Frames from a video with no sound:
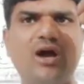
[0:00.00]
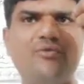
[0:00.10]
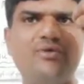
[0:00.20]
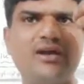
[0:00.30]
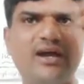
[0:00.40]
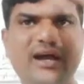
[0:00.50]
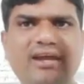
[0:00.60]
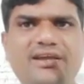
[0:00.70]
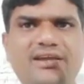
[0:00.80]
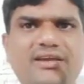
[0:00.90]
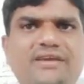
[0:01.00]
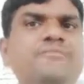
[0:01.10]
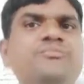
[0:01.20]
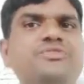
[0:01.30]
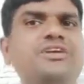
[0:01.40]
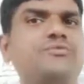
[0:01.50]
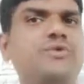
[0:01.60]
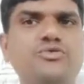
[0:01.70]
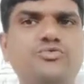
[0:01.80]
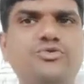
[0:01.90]
our eye, then
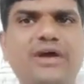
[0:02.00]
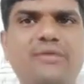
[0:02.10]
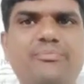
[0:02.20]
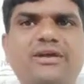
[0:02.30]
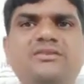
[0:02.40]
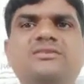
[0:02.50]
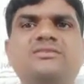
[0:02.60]
what would be happen?